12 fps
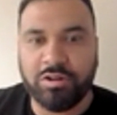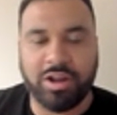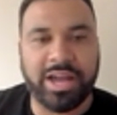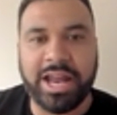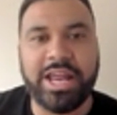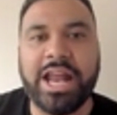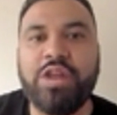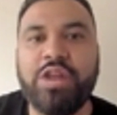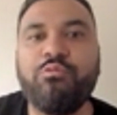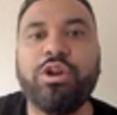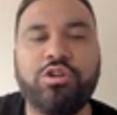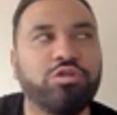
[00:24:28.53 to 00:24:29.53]
Like
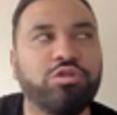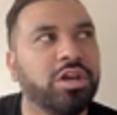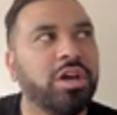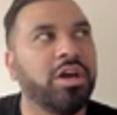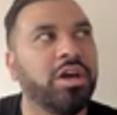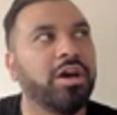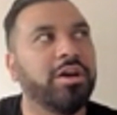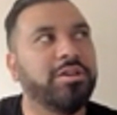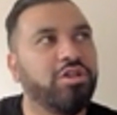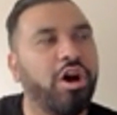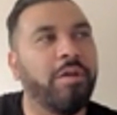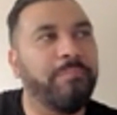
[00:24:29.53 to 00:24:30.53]
anyone who's
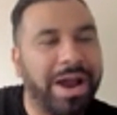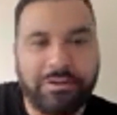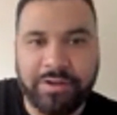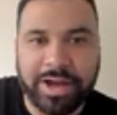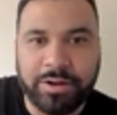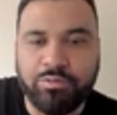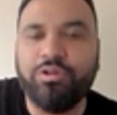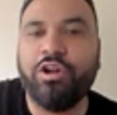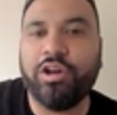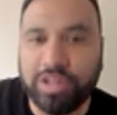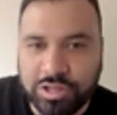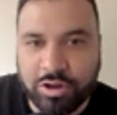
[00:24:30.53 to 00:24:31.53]
not a Bangra head will
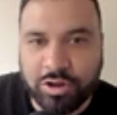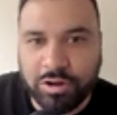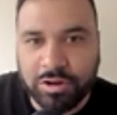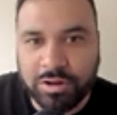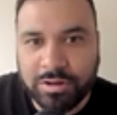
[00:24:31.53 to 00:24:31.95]
like the song,